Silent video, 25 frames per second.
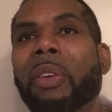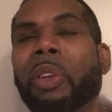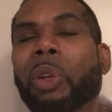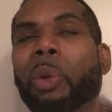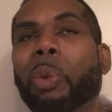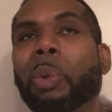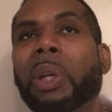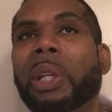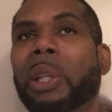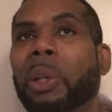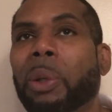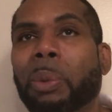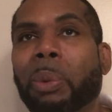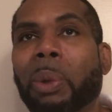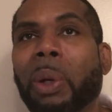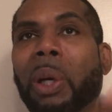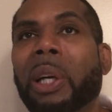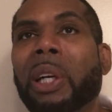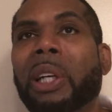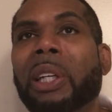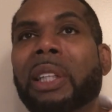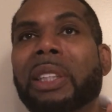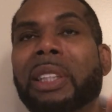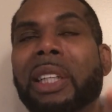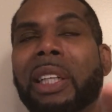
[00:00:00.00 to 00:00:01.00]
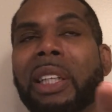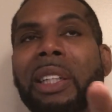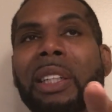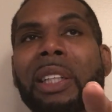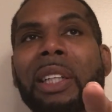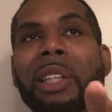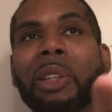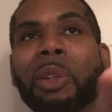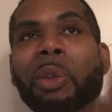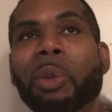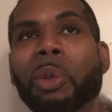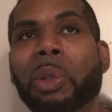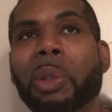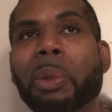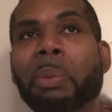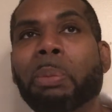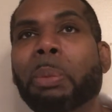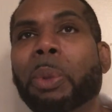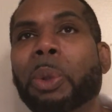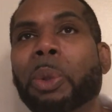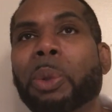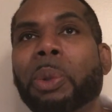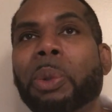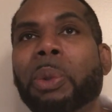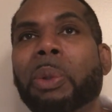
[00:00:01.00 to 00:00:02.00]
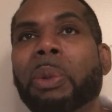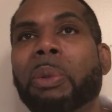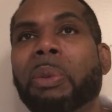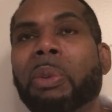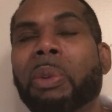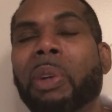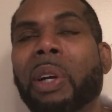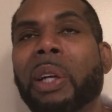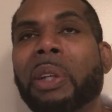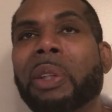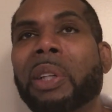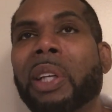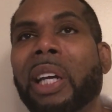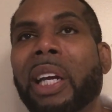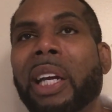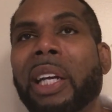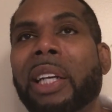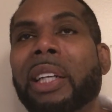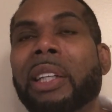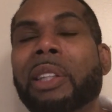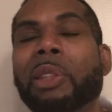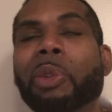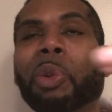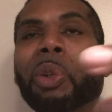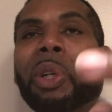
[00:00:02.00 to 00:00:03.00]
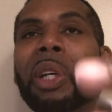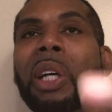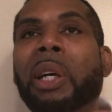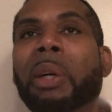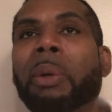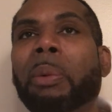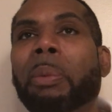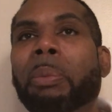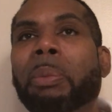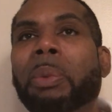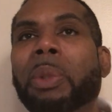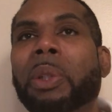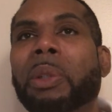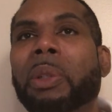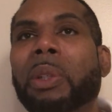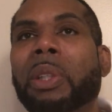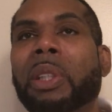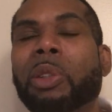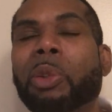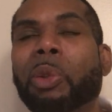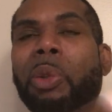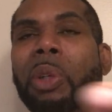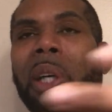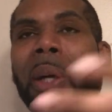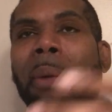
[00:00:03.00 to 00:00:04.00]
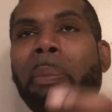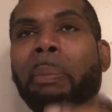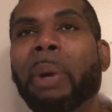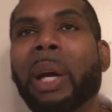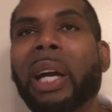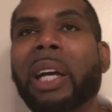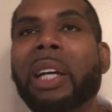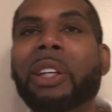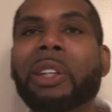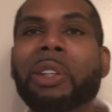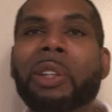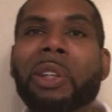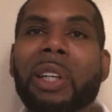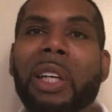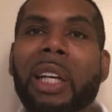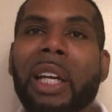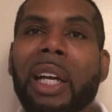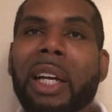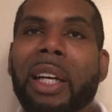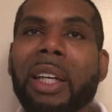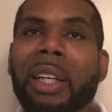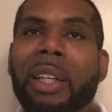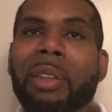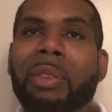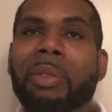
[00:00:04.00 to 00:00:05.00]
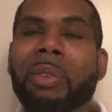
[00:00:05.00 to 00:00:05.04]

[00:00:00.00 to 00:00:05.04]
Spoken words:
to where your words continue to move throughout the air, and it's going to come back in your life.